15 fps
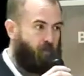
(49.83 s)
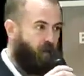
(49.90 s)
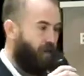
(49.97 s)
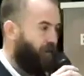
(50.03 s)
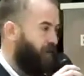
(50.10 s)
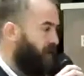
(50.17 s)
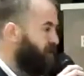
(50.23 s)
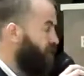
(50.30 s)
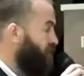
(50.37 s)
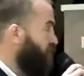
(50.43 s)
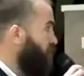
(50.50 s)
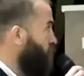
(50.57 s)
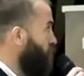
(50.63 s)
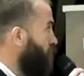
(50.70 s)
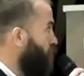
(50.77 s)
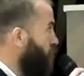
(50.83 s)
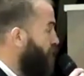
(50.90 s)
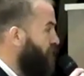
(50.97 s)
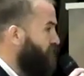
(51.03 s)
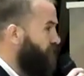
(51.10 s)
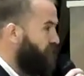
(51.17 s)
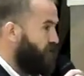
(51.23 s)
been amazing to sort of
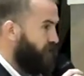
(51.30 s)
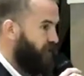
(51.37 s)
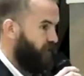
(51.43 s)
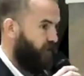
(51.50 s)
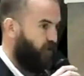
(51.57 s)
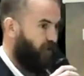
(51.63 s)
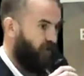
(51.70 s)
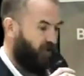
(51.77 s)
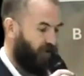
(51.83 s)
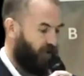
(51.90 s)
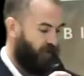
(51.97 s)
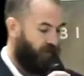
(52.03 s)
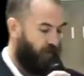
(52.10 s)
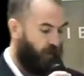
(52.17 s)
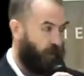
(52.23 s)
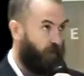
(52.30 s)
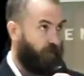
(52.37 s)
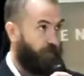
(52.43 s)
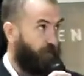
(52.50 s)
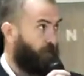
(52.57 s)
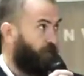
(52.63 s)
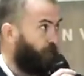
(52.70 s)
watch this ecosystem
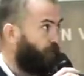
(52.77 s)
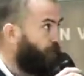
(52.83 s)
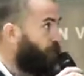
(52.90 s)
evolve.